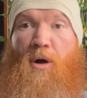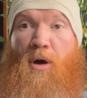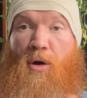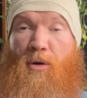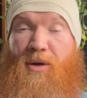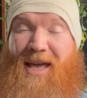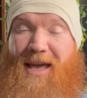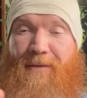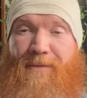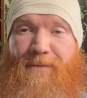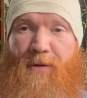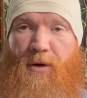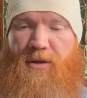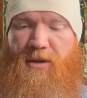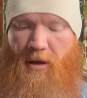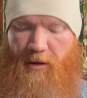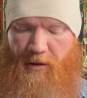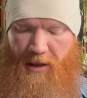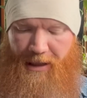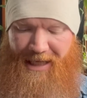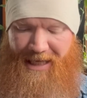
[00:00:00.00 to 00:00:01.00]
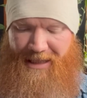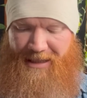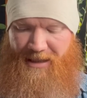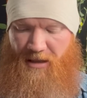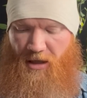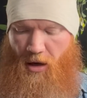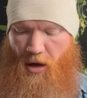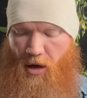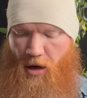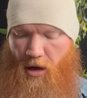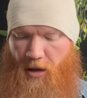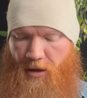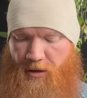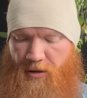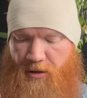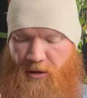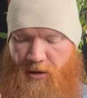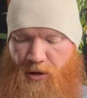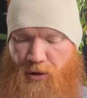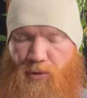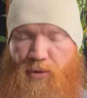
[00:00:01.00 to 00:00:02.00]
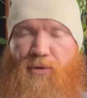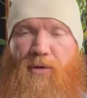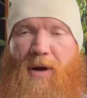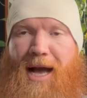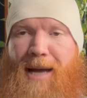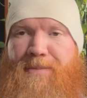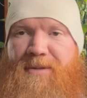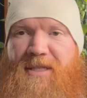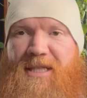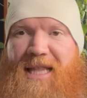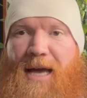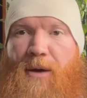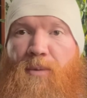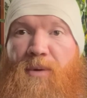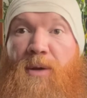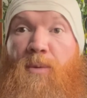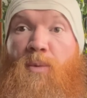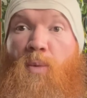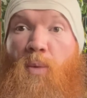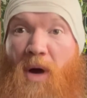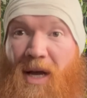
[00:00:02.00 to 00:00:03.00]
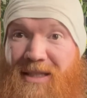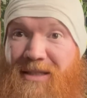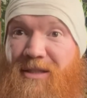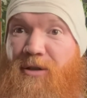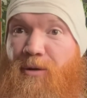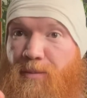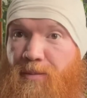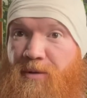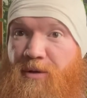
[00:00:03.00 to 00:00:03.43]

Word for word: Okay, first on the list are two crops that we want to,